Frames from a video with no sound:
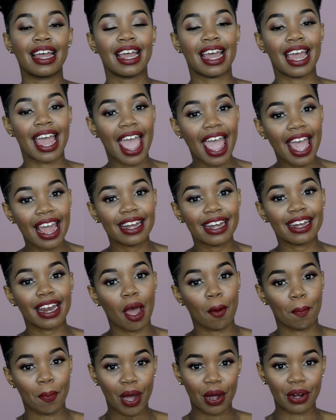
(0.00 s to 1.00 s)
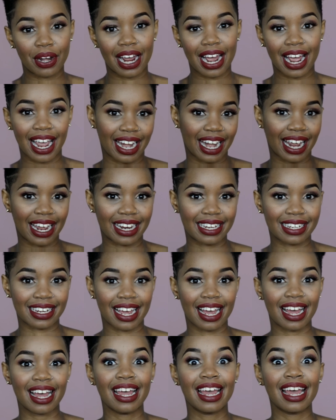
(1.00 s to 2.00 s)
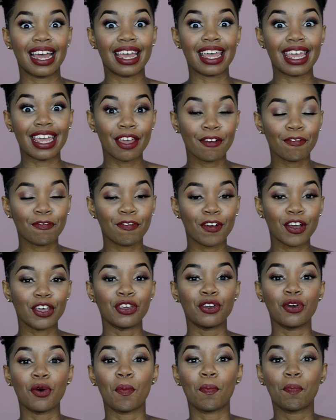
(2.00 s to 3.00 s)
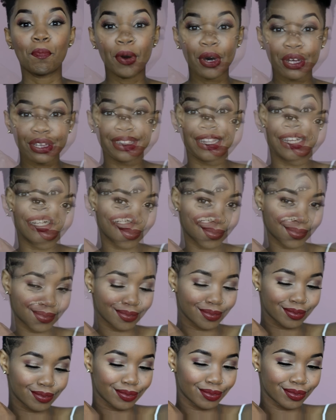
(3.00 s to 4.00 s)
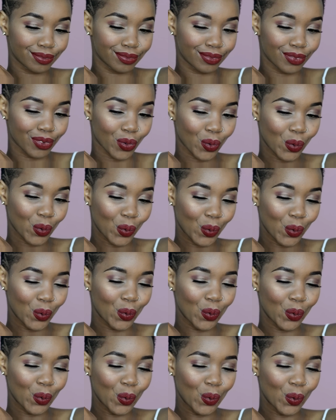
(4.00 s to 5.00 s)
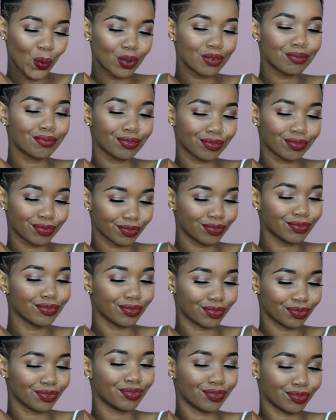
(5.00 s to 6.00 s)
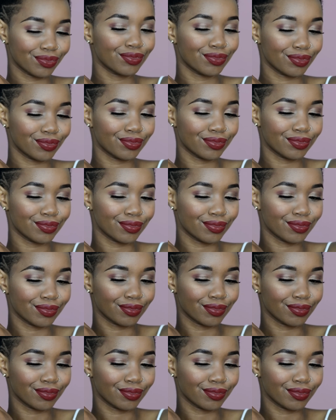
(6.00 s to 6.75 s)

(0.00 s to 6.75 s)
and a powder highlighter, if you put the two of them together, the result is going to